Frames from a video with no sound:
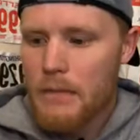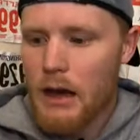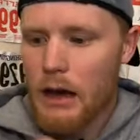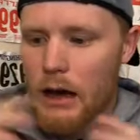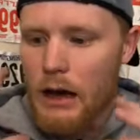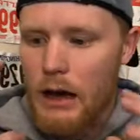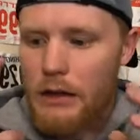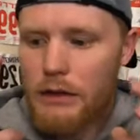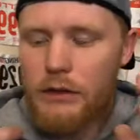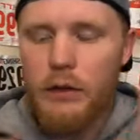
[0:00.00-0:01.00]
Uh,
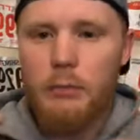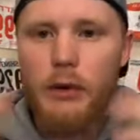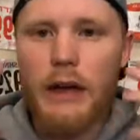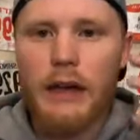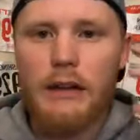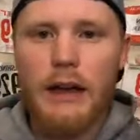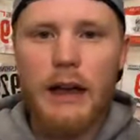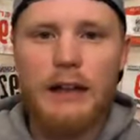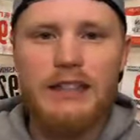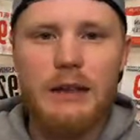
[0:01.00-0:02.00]
your brain, like
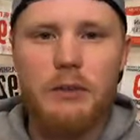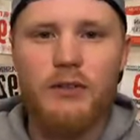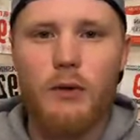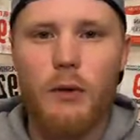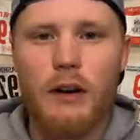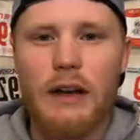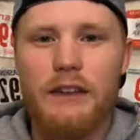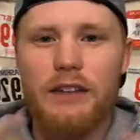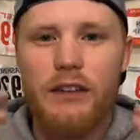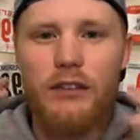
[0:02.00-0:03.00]
I had said before,
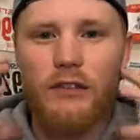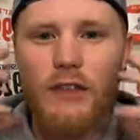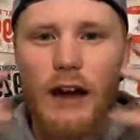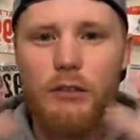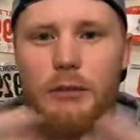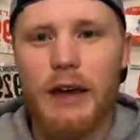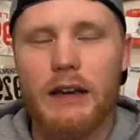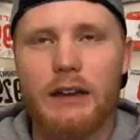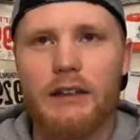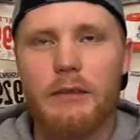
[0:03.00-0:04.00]
it's a survival
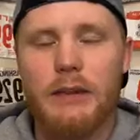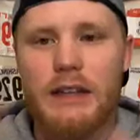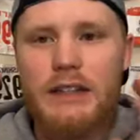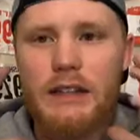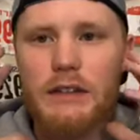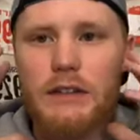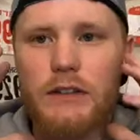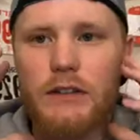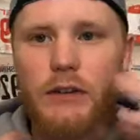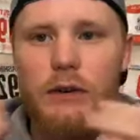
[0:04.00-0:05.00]
mechanism. It's going
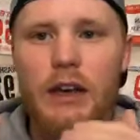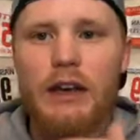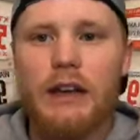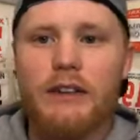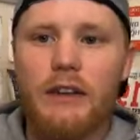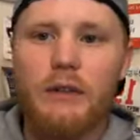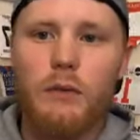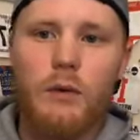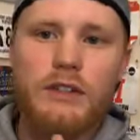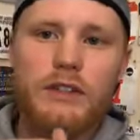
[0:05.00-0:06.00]
to, it's,
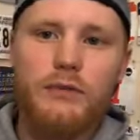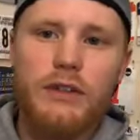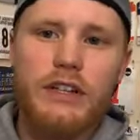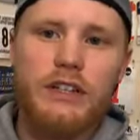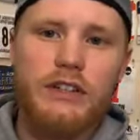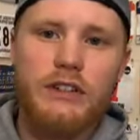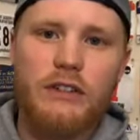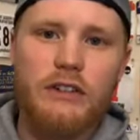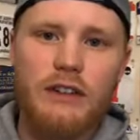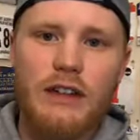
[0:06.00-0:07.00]
once you reach a
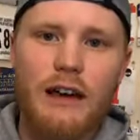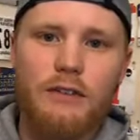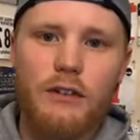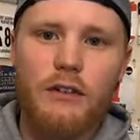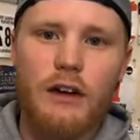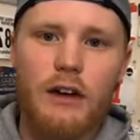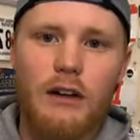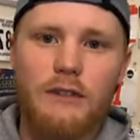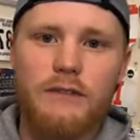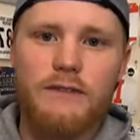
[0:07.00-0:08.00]
certain level
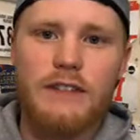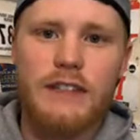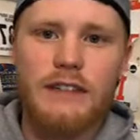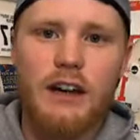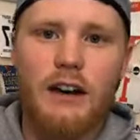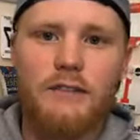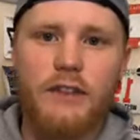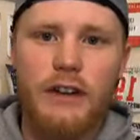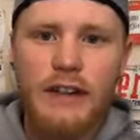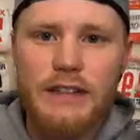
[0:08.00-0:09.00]
of
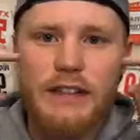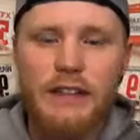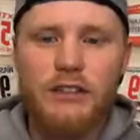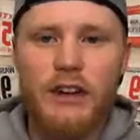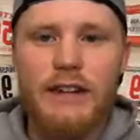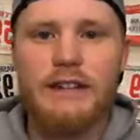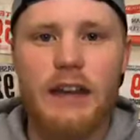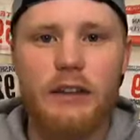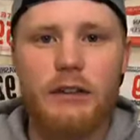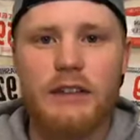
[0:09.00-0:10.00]
discomfort, it's going to try to
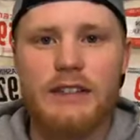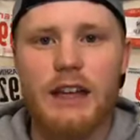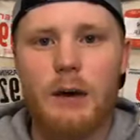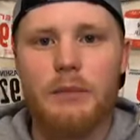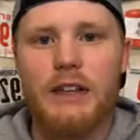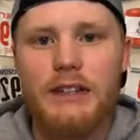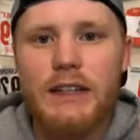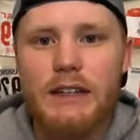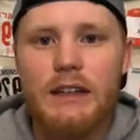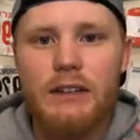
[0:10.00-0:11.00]
tell you to stop because
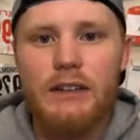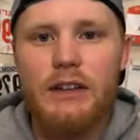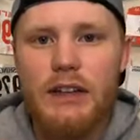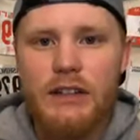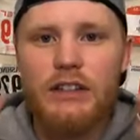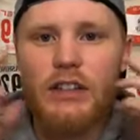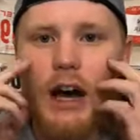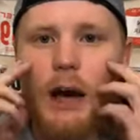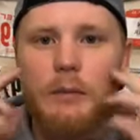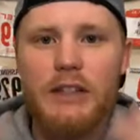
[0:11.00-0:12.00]
it doesn't, its
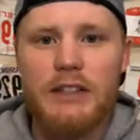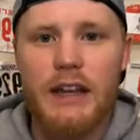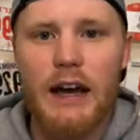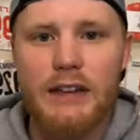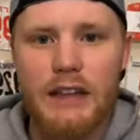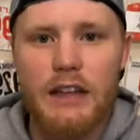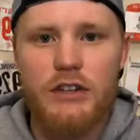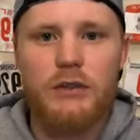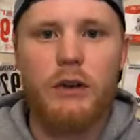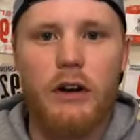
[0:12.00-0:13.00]
job is not to
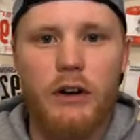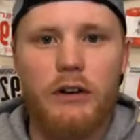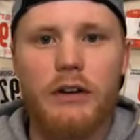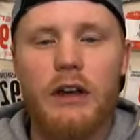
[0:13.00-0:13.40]
get you hurt.